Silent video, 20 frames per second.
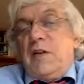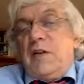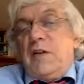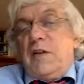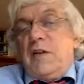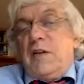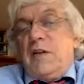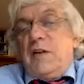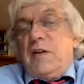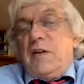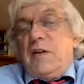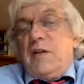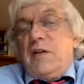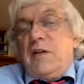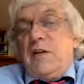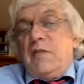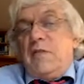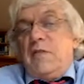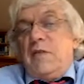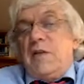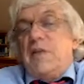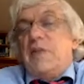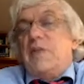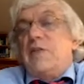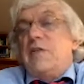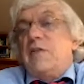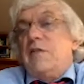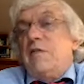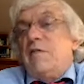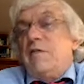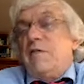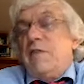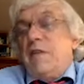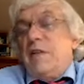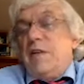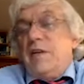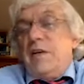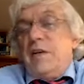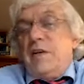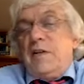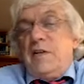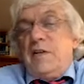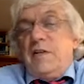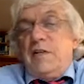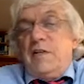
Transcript: the question of a